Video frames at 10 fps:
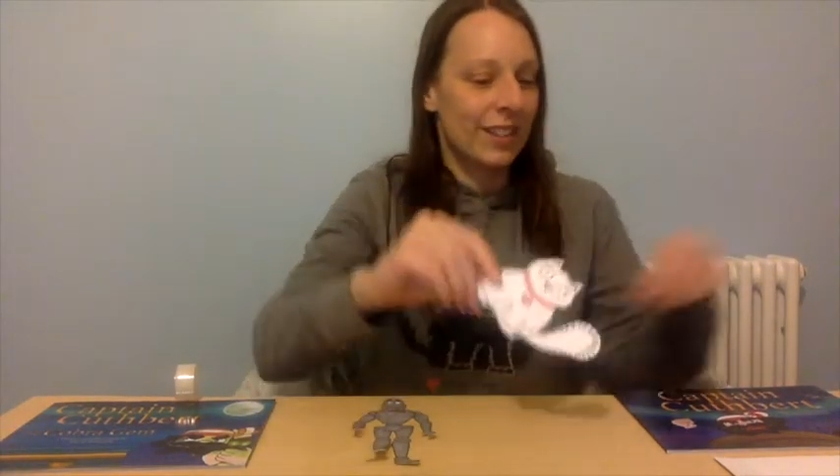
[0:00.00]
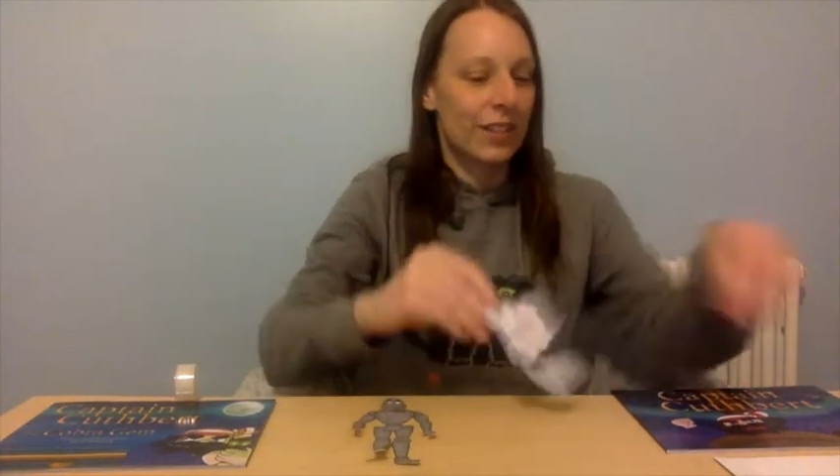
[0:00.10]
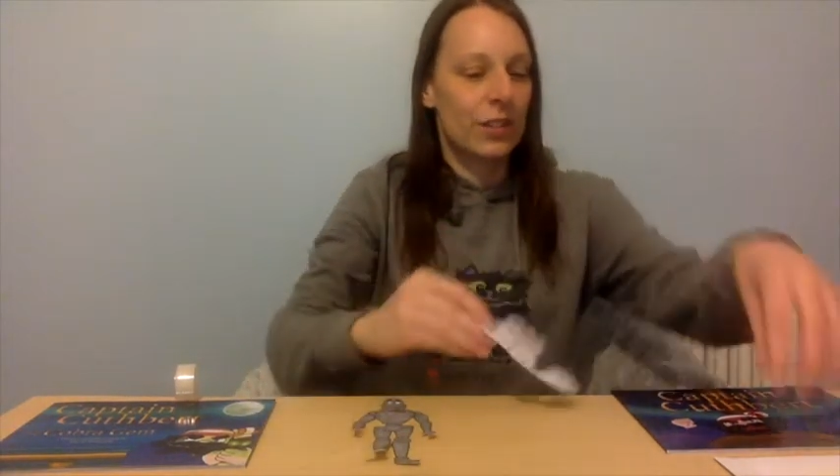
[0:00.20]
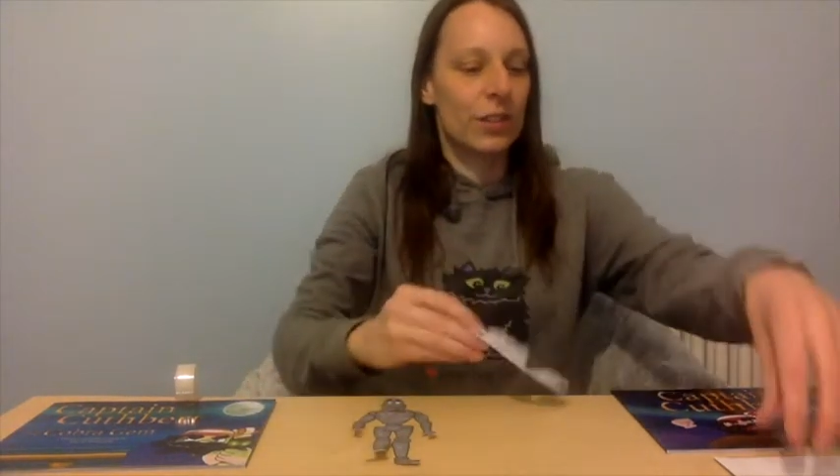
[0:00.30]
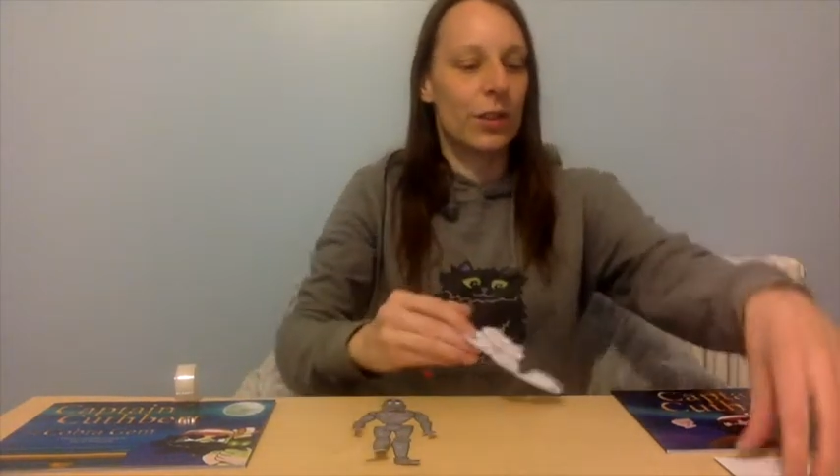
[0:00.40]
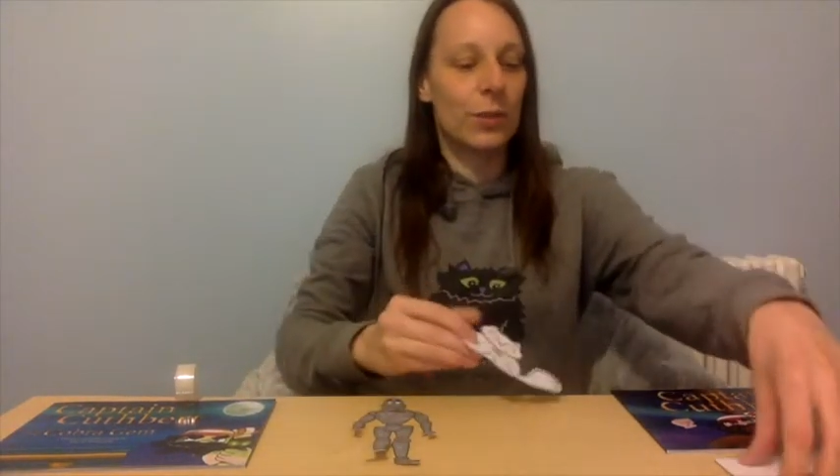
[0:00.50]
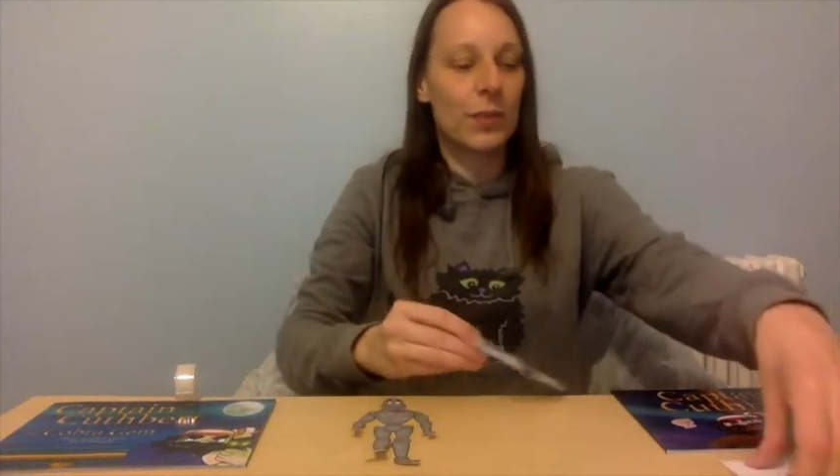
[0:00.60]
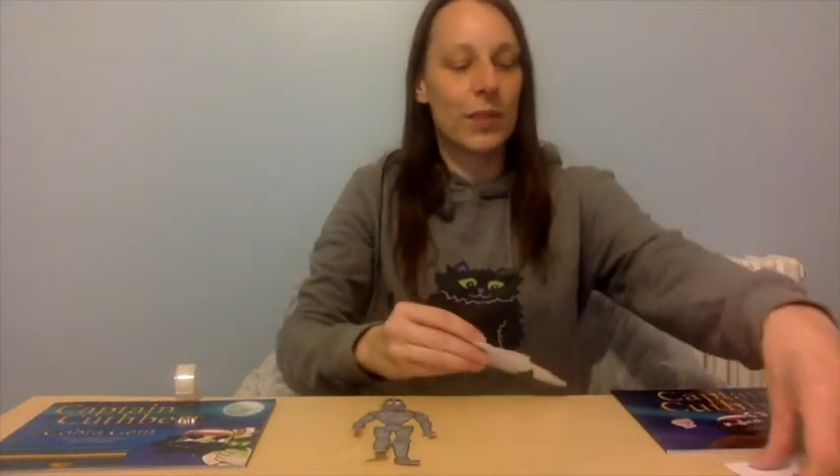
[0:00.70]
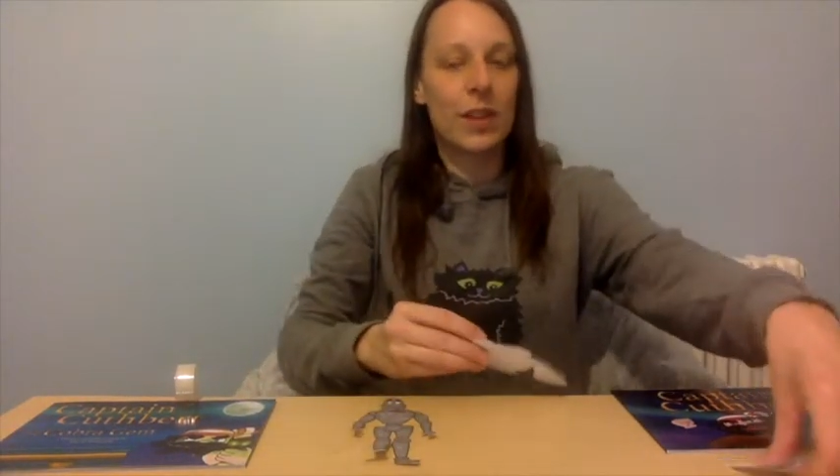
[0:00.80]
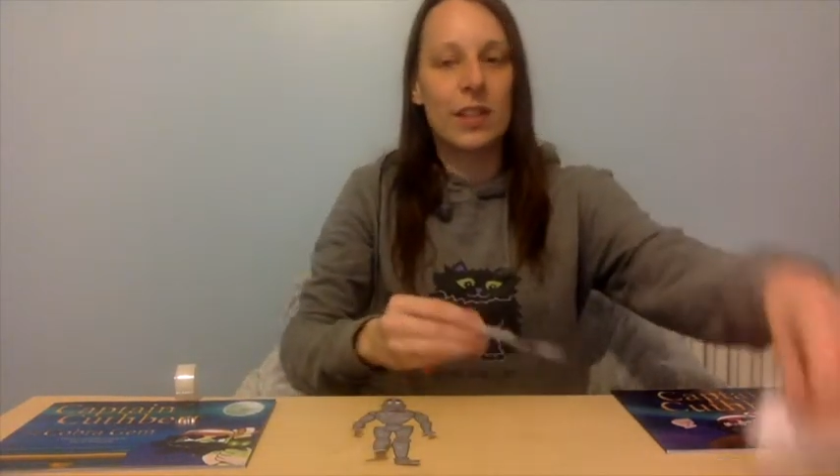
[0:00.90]
So
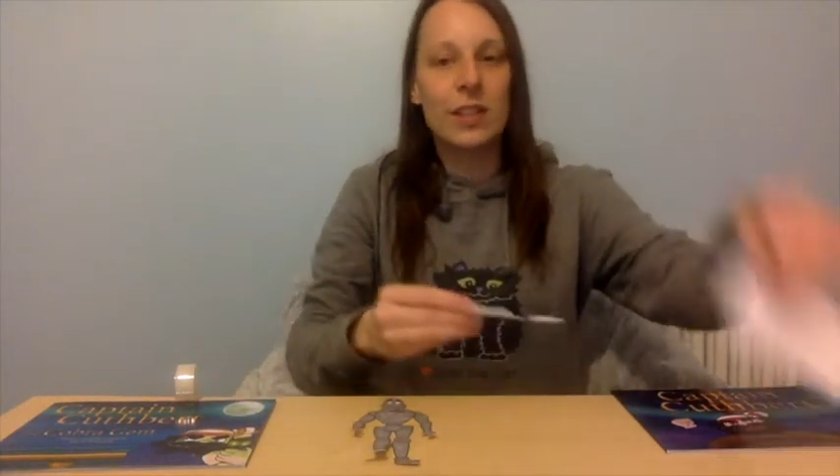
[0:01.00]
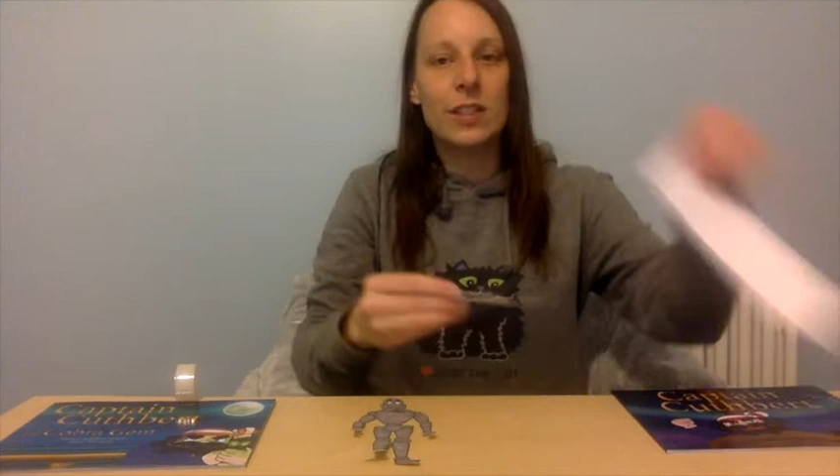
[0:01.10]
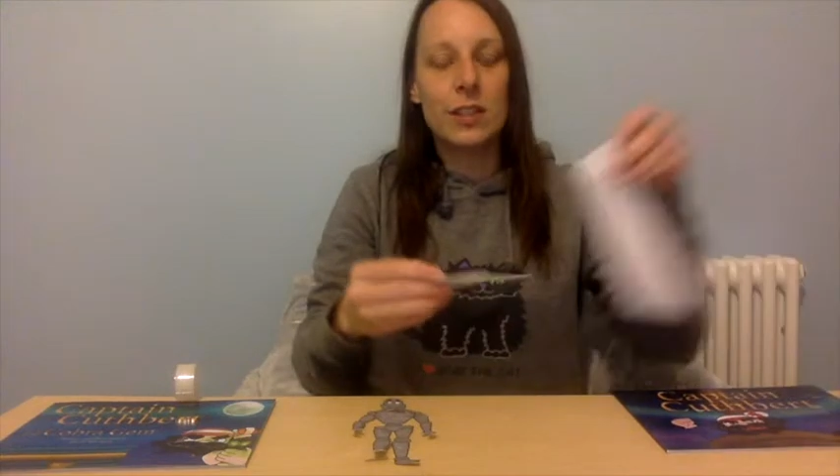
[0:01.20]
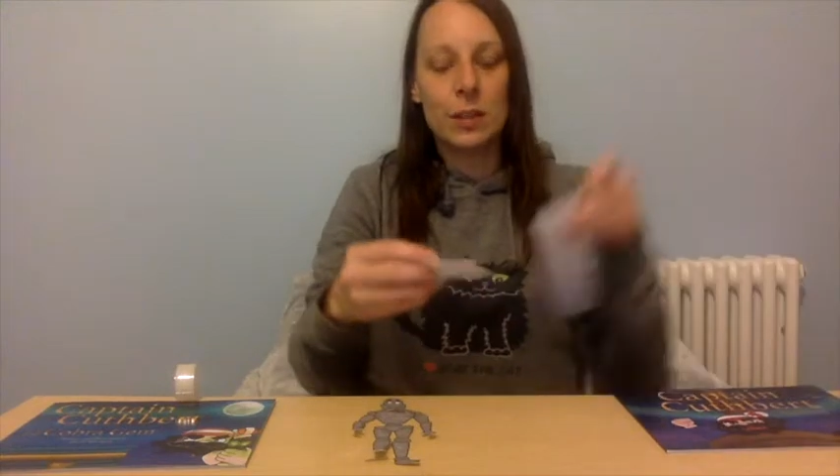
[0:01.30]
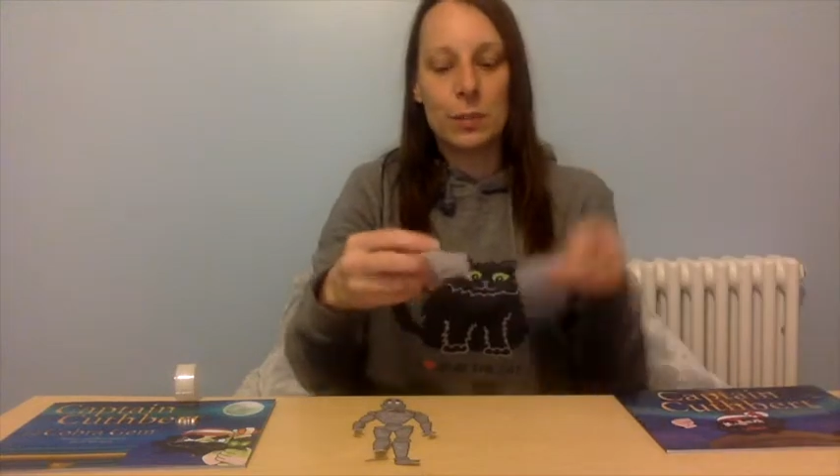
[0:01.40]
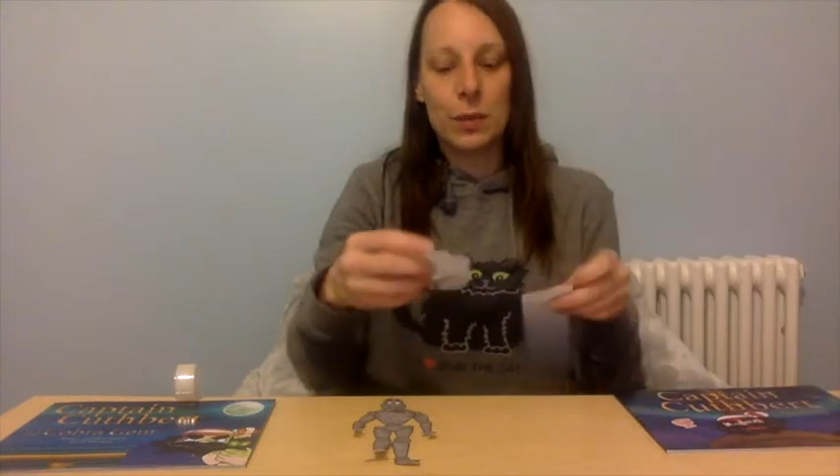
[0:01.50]
the easiest